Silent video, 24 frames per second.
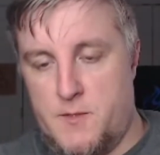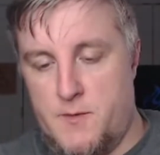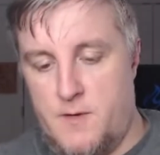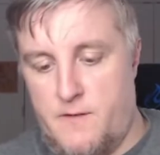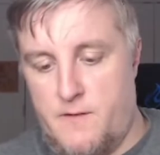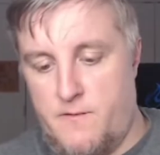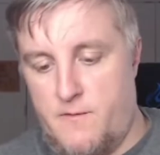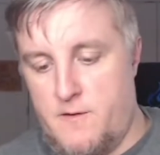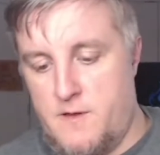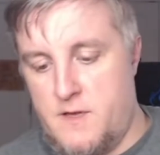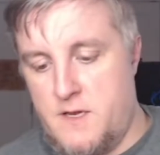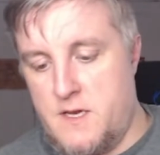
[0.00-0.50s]

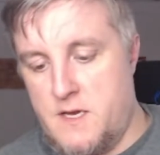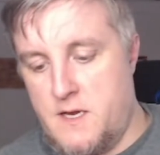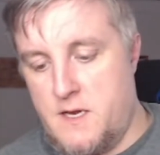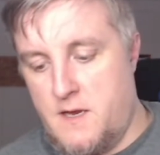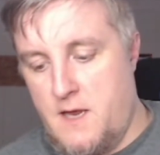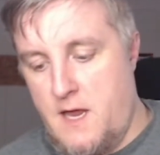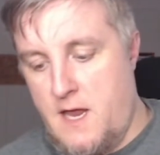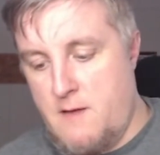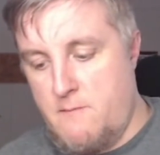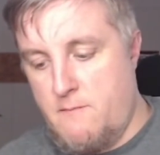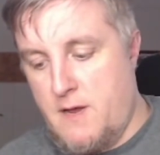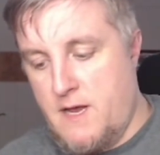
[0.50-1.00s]
for the
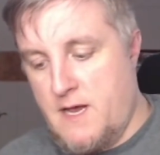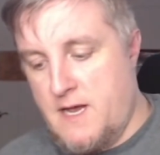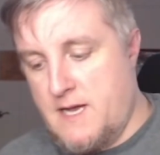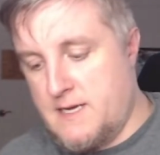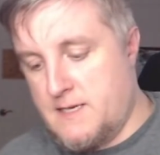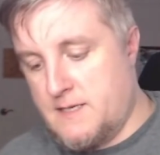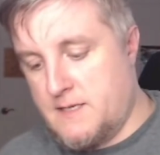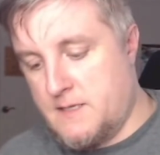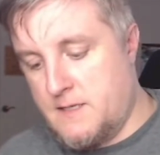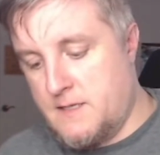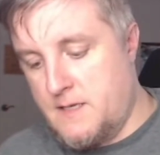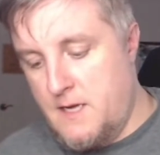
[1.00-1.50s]
Game
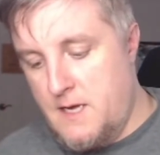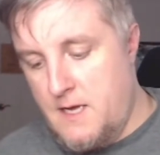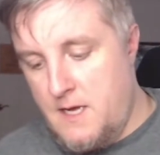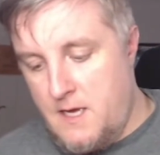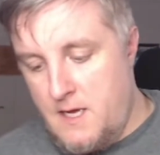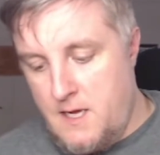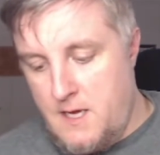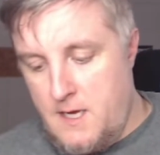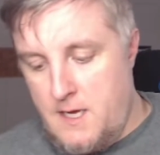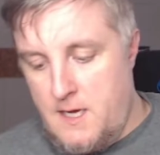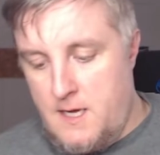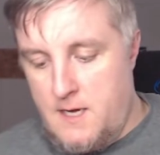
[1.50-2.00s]
Pass,
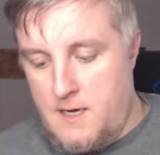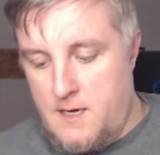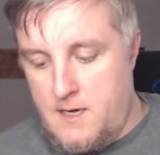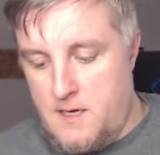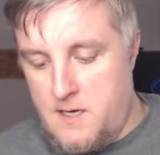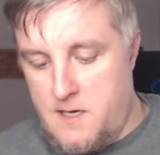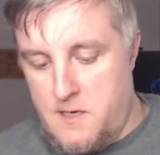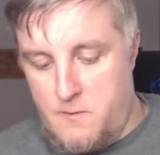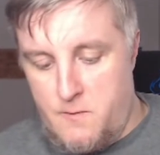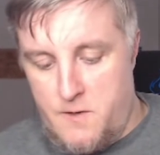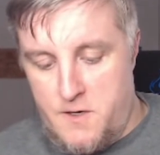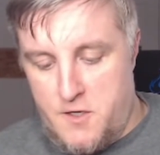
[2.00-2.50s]

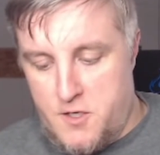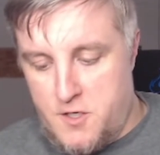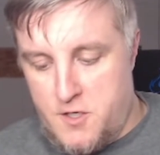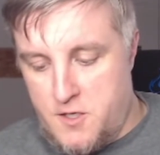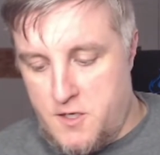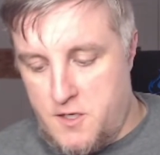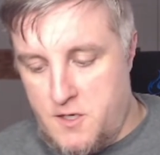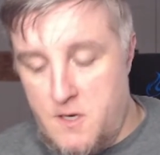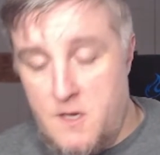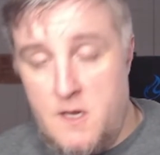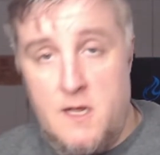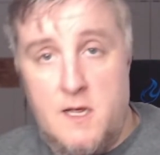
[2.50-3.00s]

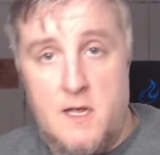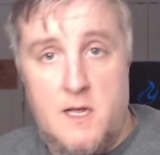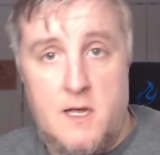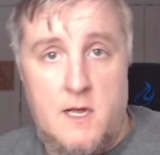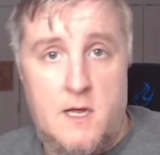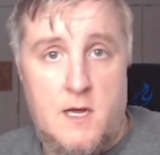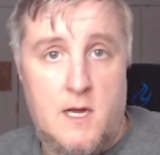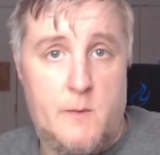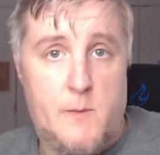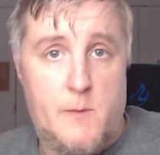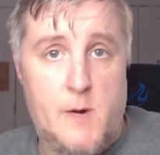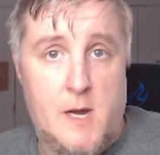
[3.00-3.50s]
which
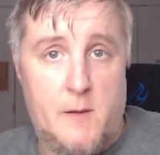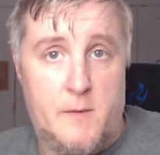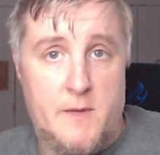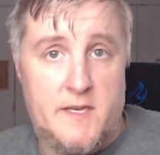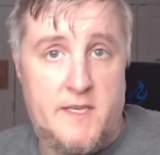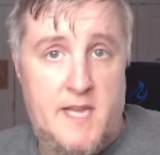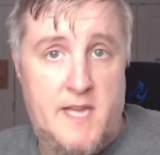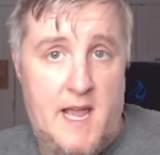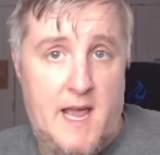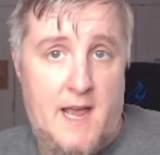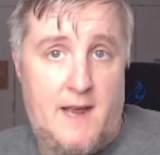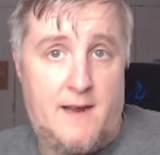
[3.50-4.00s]
I'll probably
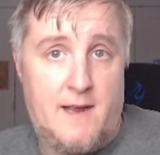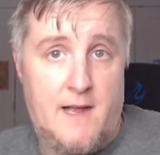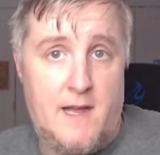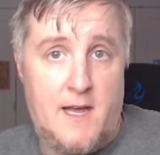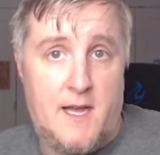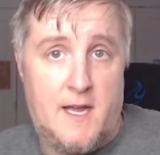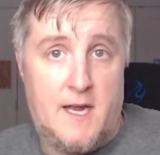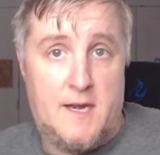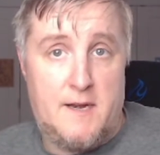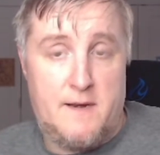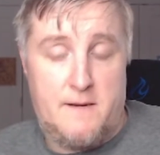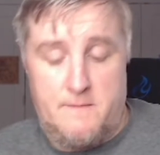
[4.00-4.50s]
tack
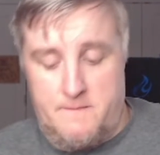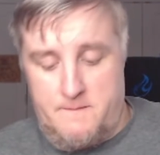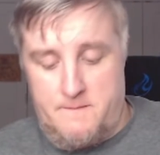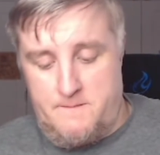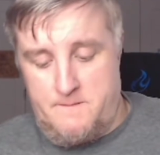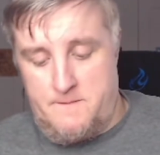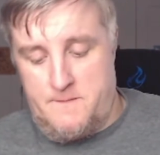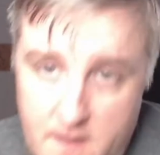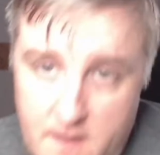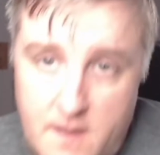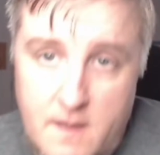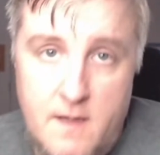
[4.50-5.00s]
on.
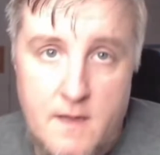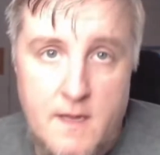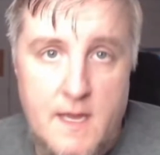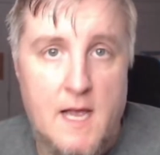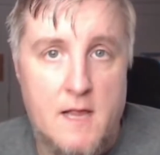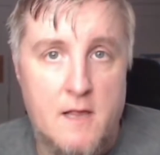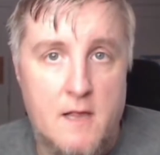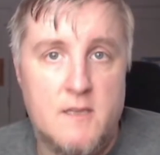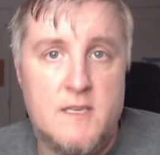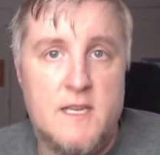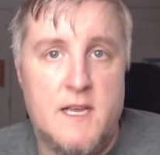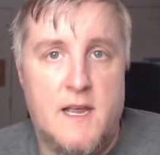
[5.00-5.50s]
Yeah, it
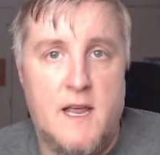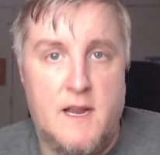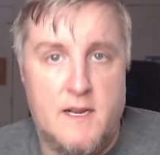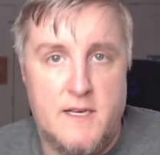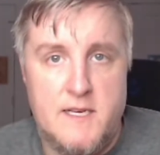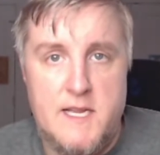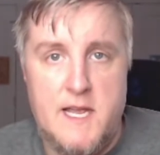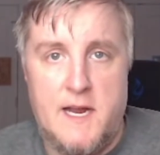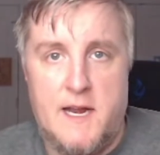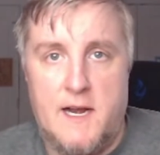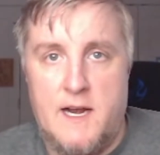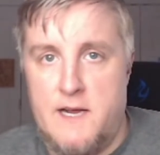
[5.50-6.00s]
looks like I can
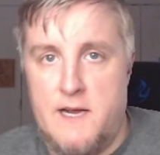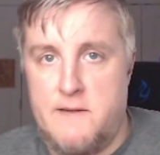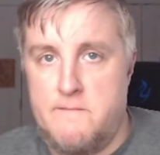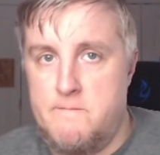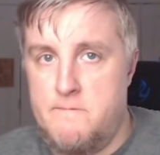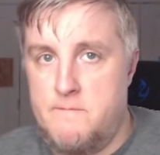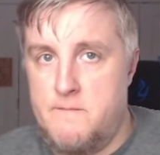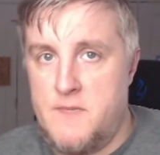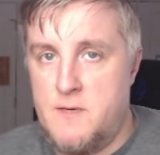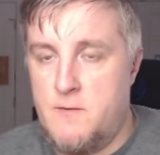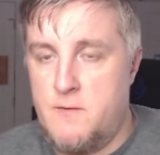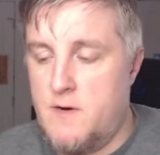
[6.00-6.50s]
tack it on
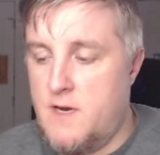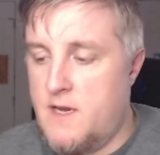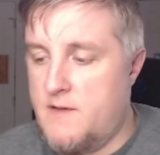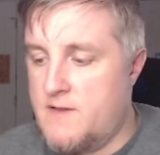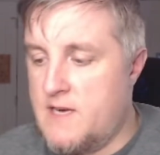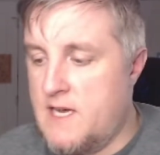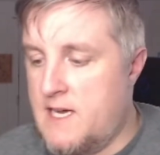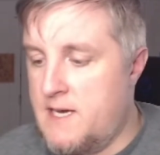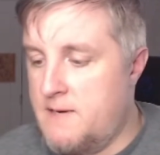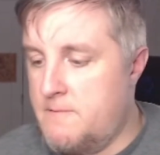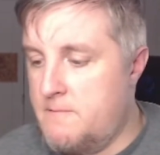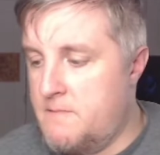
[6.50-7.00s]
to what I've
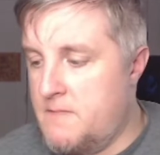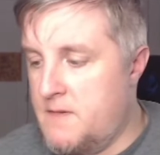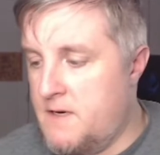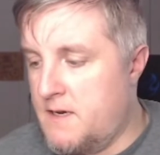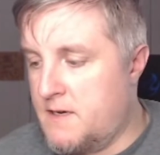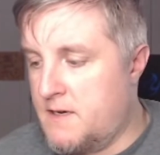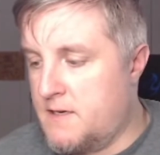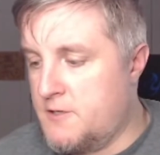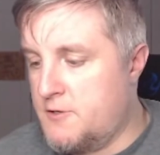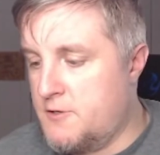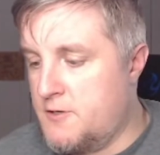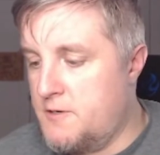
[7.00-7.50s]
got an
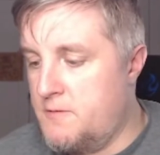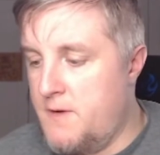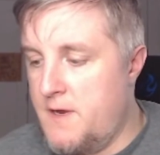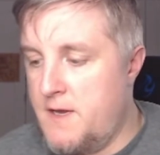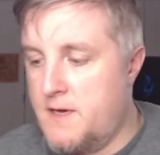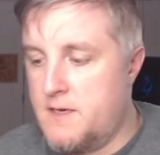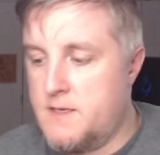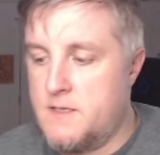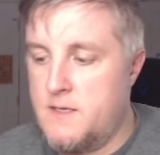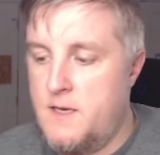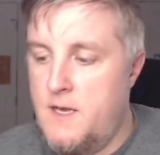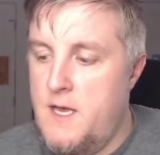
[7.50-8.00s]
extra 2
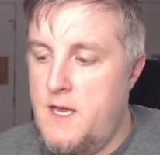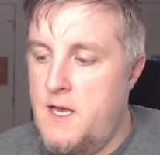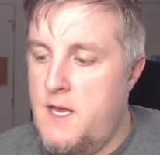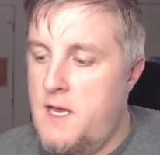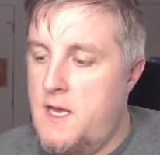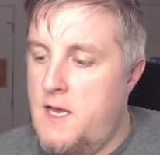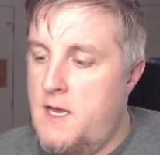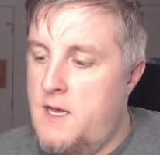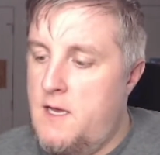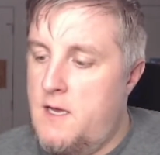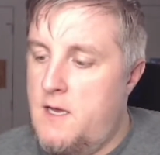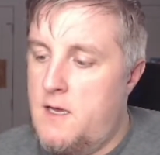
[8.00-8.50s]
weeks.
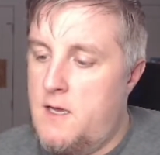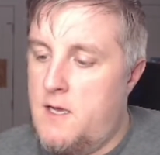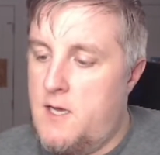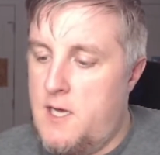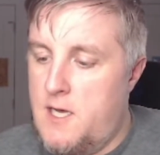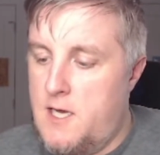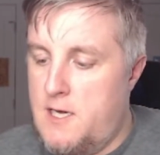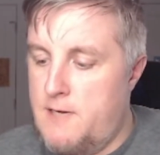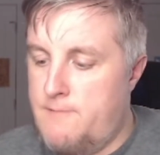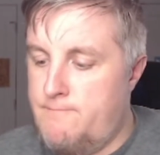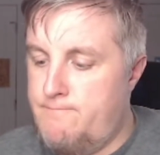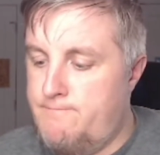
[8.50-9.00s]

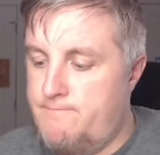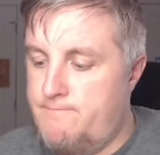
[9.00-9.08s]
But